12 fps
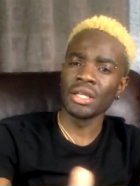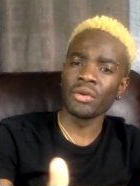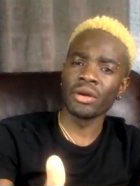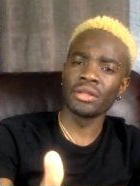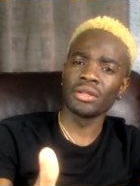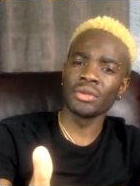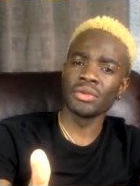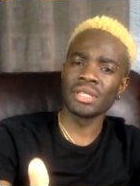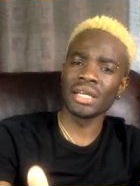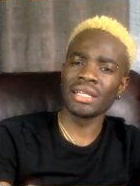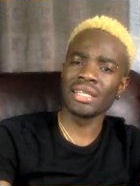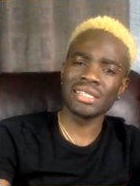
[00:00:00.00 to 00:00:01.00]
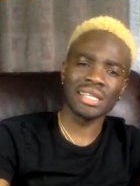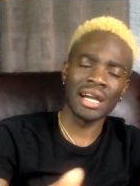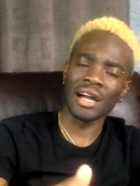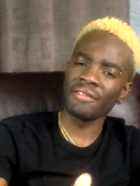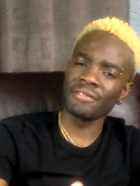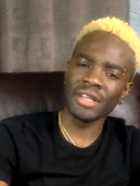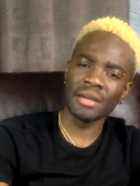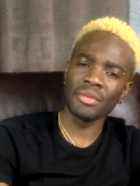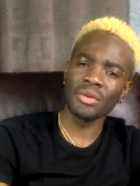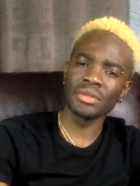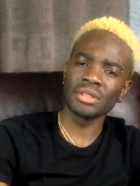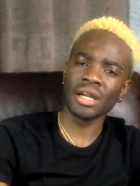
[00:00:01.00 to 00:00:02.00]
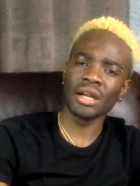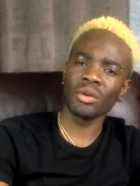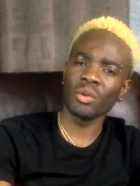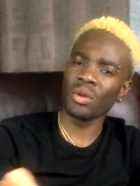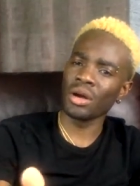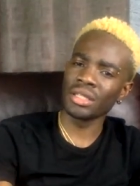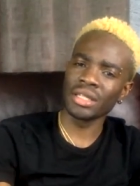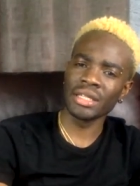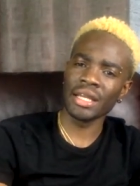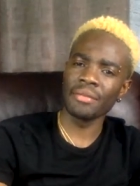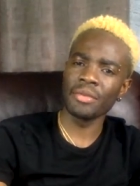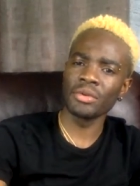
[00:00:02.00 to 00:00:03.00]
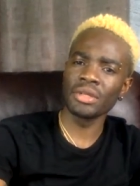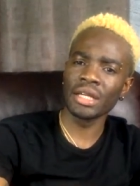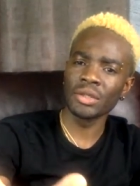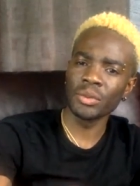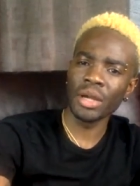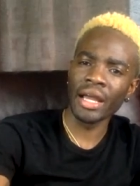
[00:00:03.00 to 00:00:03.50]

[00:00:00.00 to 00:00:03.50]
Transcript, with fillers: you want to use at least half the amount or quarter the amount that